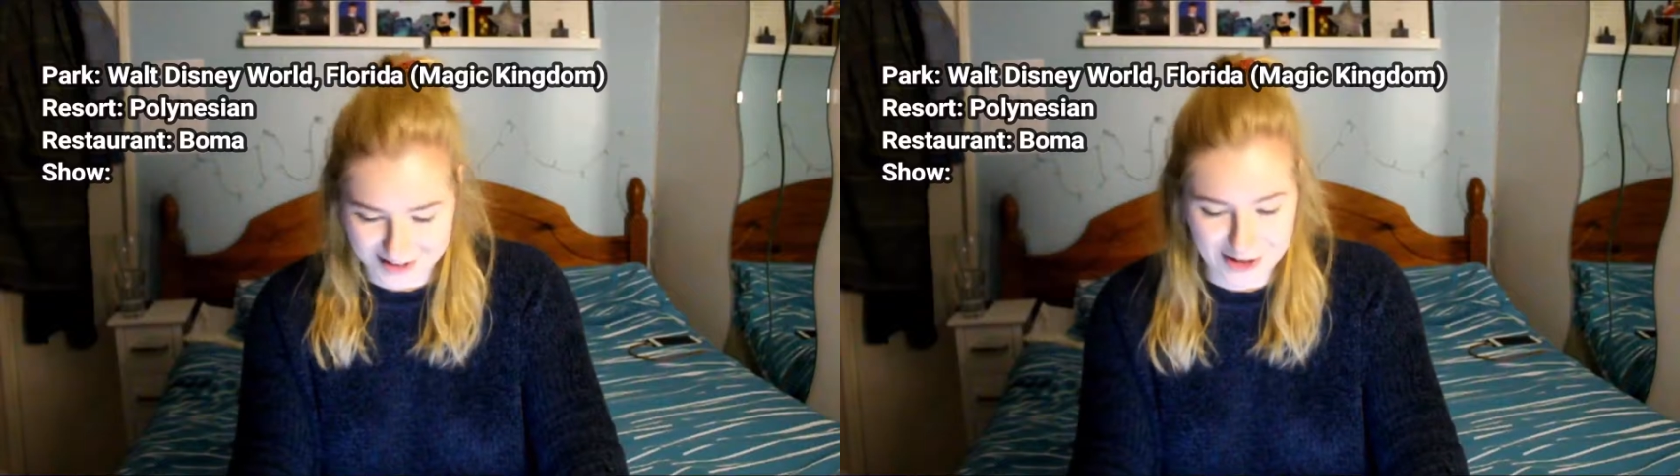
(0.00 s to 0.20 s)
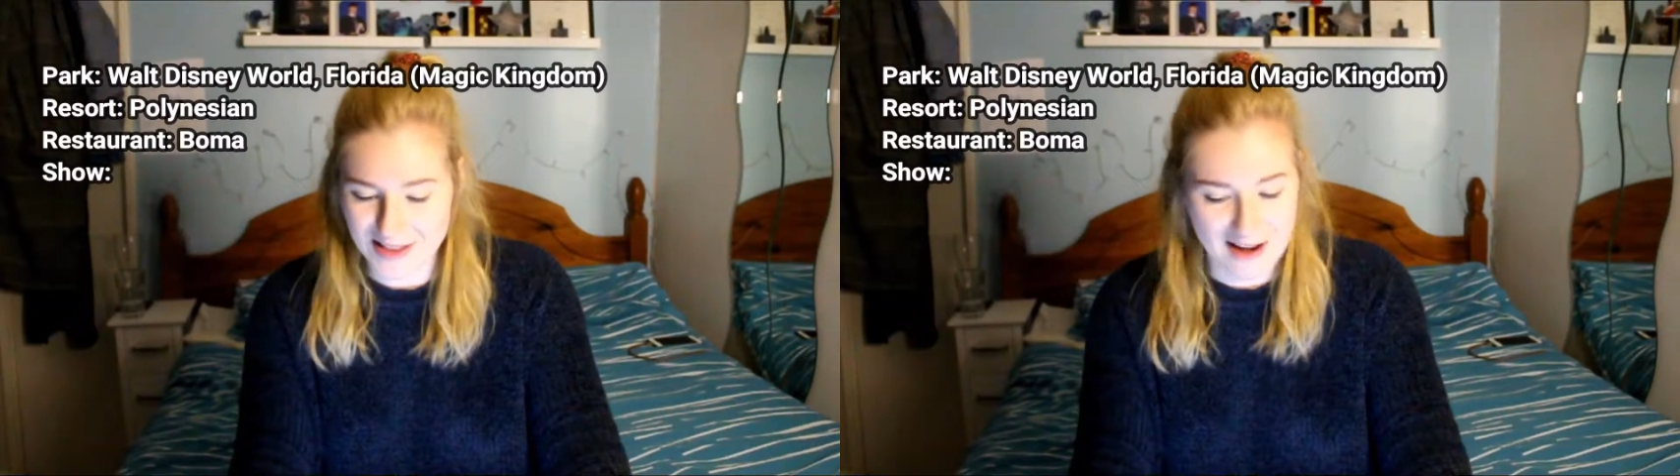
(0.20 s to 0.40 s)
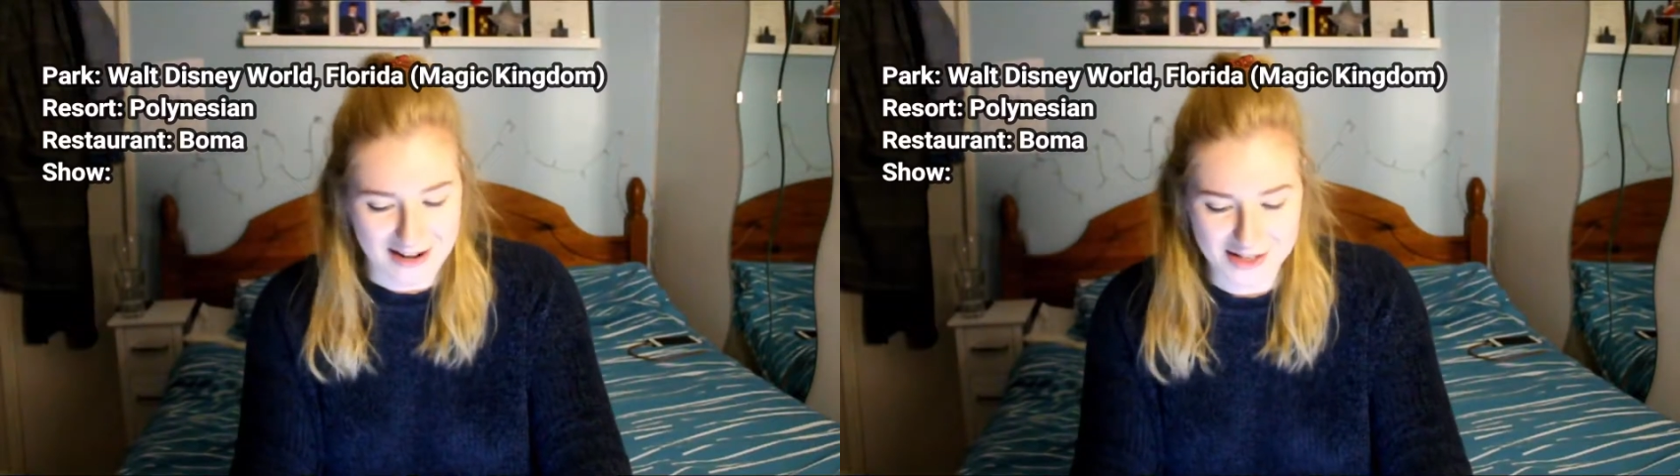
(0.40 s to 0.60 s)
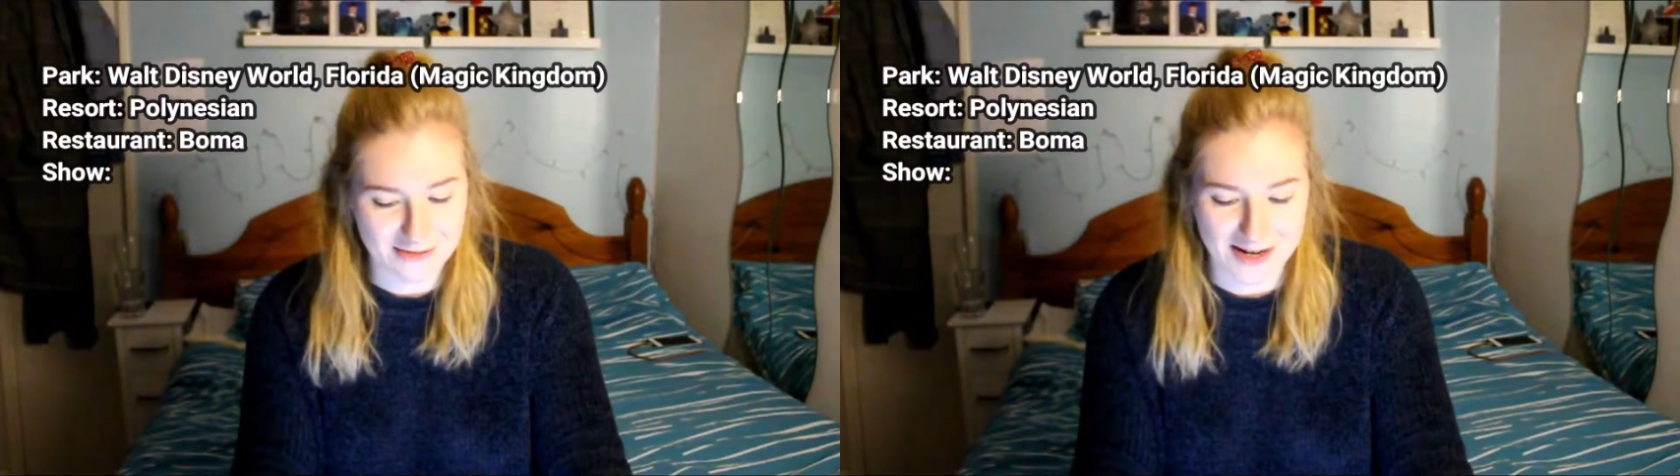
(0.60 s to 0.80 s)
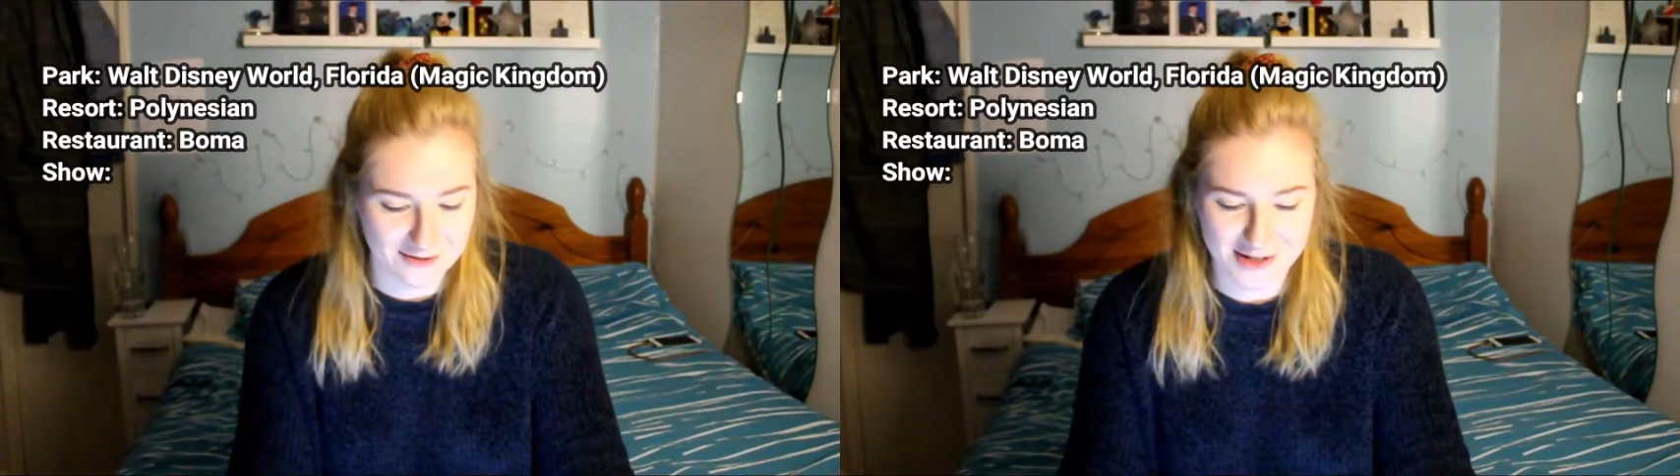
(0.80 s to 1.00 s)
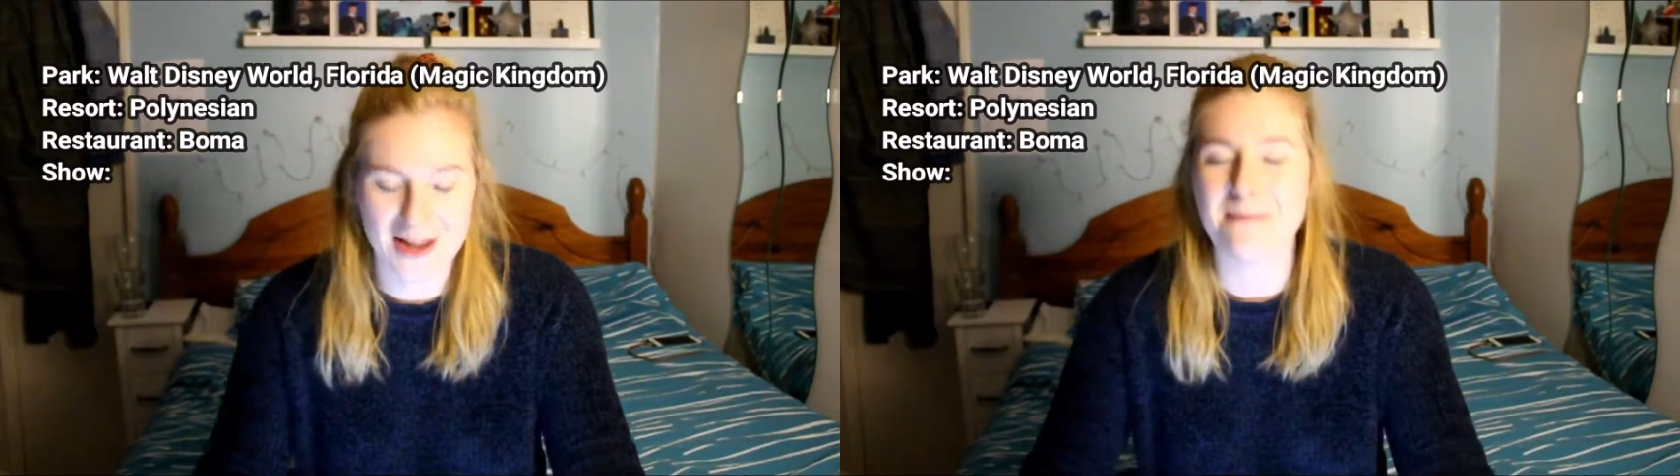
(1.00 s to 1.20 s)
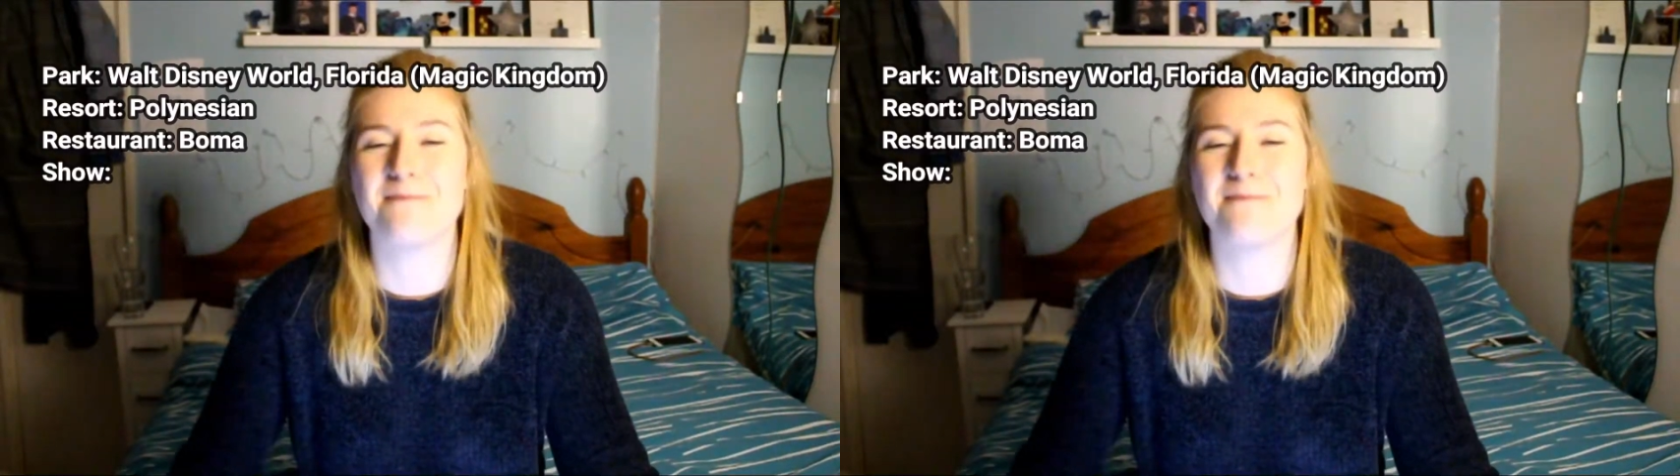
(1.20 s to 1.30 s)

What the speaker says: during that restaurant and everyone's going,